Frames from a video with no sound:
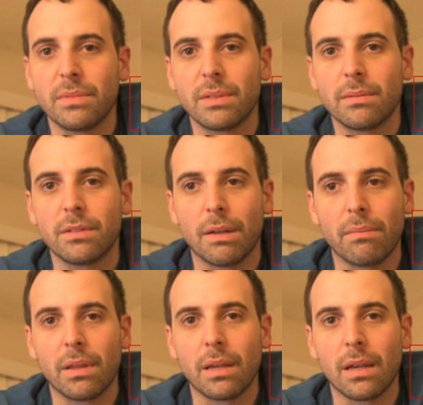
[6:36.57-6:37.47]

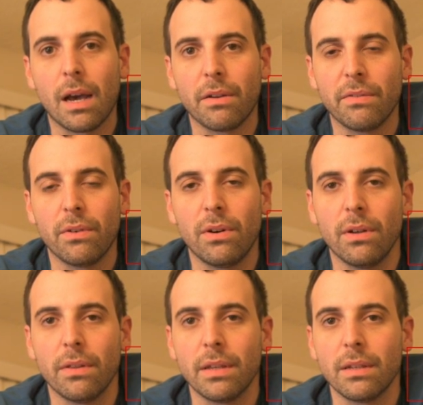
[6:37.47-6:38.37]
something out of
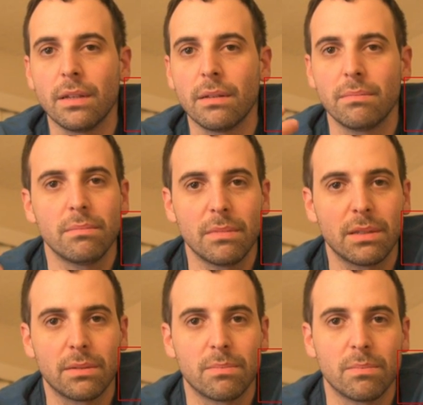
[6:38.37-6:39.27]
all
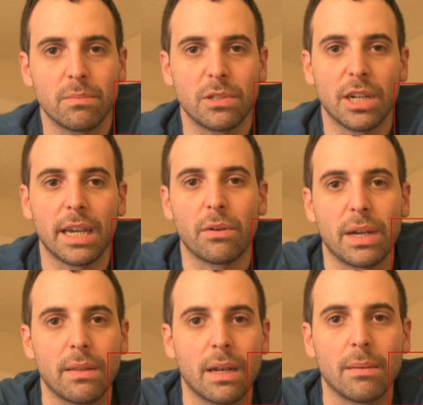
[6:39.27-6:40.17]
this giant
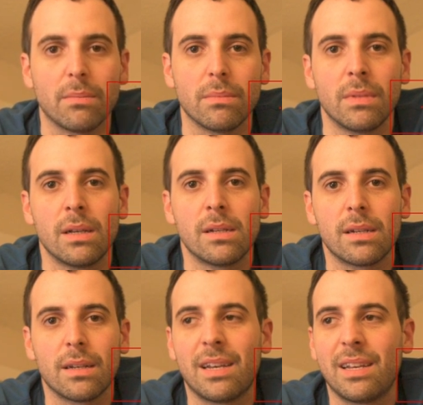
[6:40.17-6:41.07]
rant that
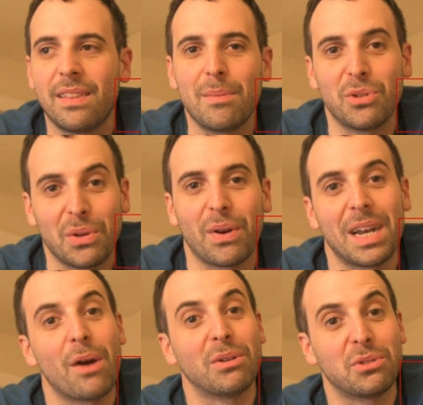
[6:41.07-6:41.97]
I'm doing right
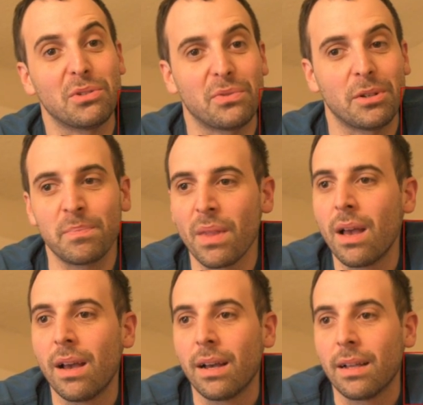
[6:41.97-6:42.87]
now is useful.
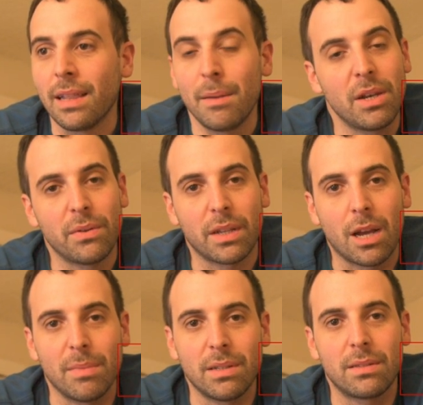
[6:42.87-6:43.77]
Let me know in the
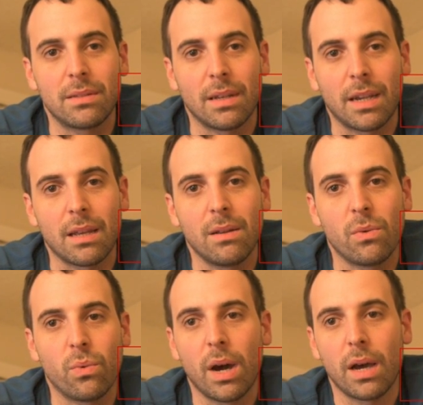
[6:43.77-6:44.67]
comments again
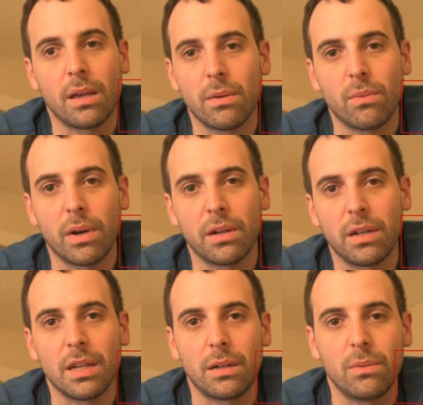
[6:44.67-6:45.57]
why you're
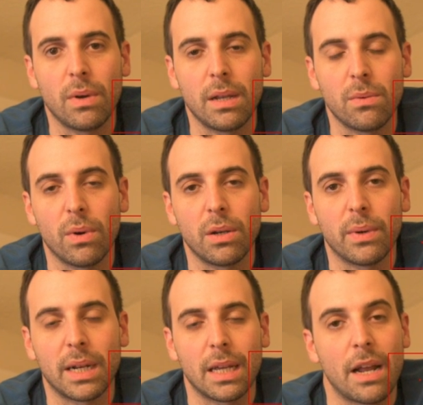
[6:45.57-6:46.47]
here and what you
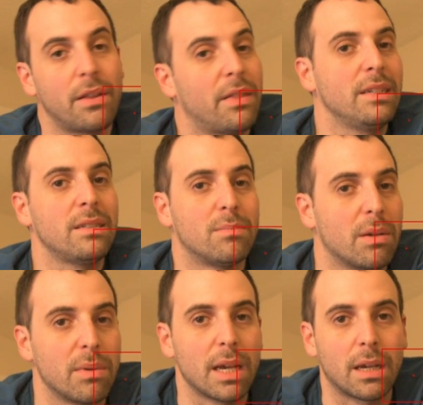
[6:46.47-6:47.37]
want to get out of this.
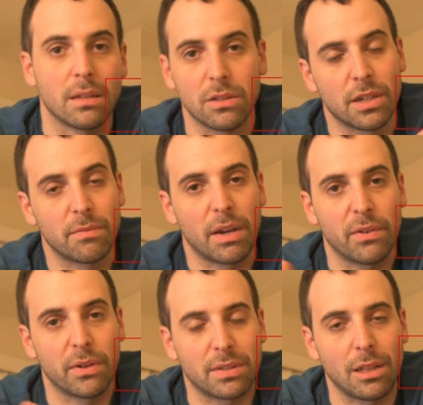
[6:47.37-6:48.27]
Maybe I can shift my
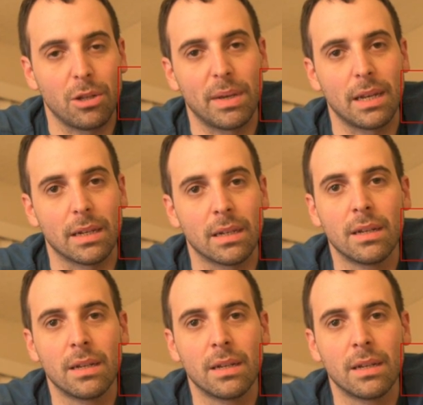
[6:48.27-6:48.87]
focus a little bit and